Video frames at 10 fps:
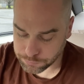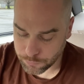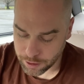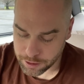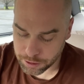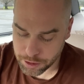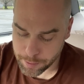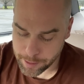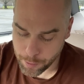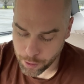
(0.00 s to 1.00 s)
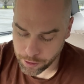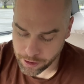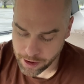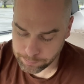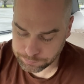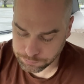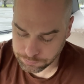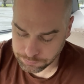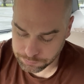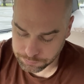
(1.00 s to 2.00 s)
and a little bit more
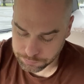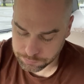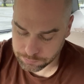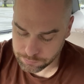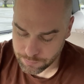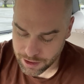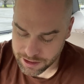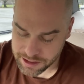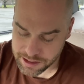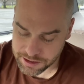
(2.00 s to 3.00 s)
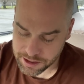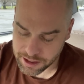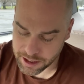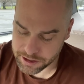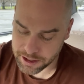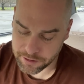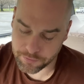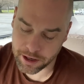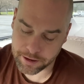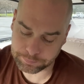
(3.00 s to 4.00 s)
easy to
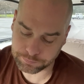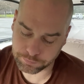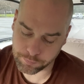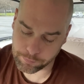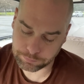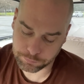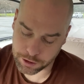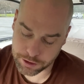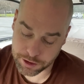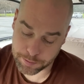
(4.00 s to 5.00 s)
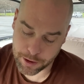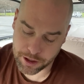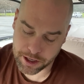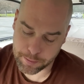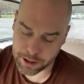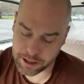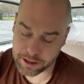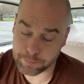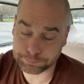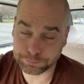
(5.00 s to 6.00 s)
identify for just about anybody.
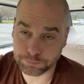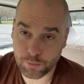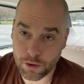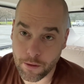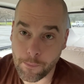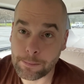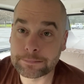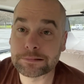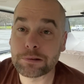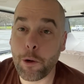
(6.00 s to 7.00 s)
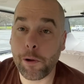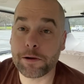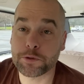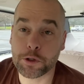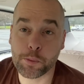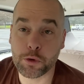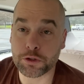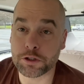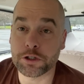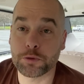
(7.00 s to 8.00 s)
And I'm sure most
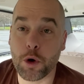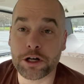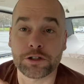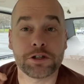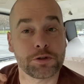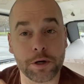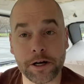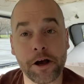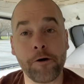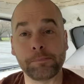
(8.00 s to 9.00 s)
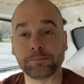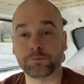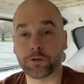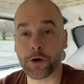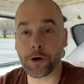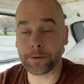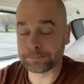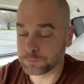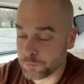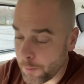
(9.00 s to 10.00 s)
of you just watching this right now, if you are,
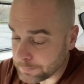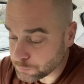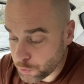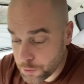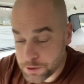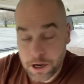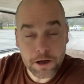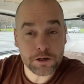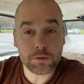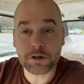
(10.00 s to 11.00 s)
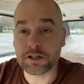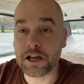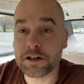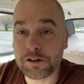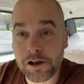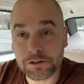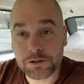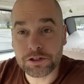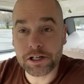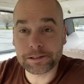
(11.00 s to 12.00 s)
going, yeah, I know what a dandelion
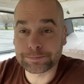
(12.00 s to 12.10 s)
looks like.